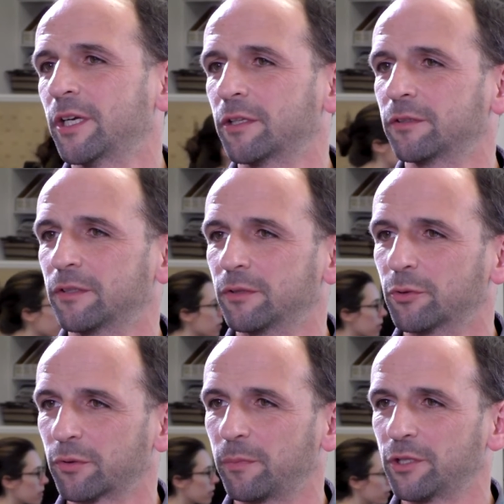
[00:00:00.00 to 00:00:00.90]
together the
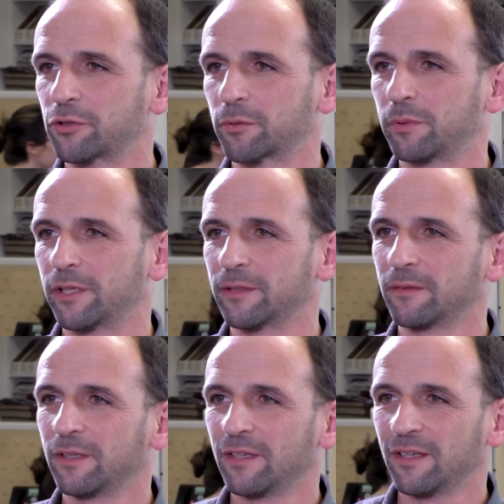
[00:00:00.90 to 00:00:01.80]
North Bayshore Plan?
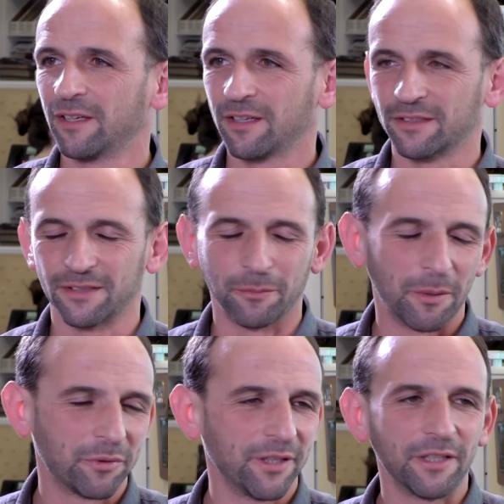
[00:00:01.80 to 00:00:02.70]
Because
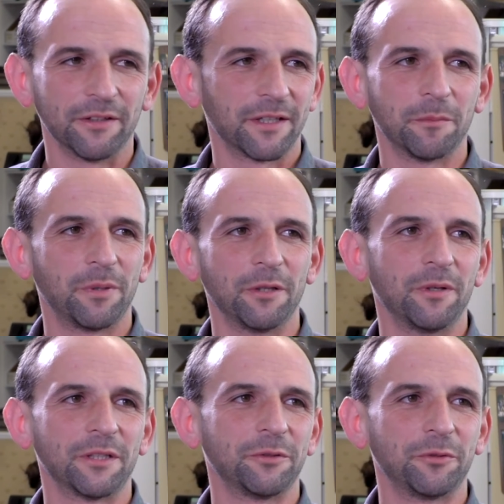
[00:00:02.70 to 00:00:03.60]
I'm thinking, like in
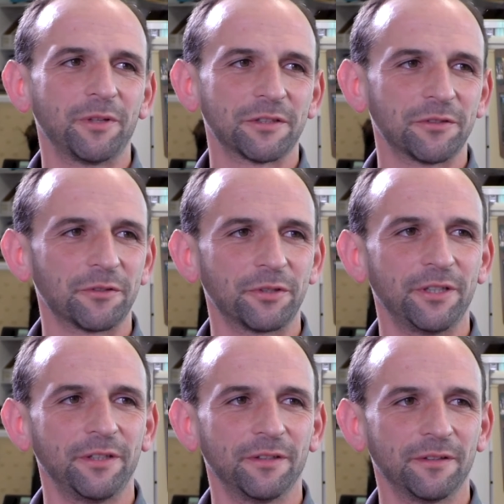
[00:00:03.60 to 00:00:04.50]
Palo Alto in
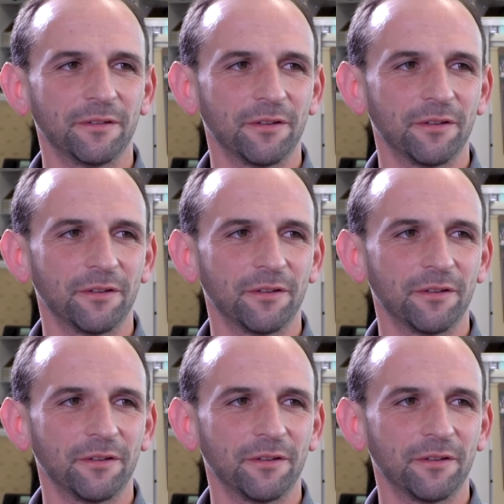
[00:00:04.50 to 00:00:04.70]
2013,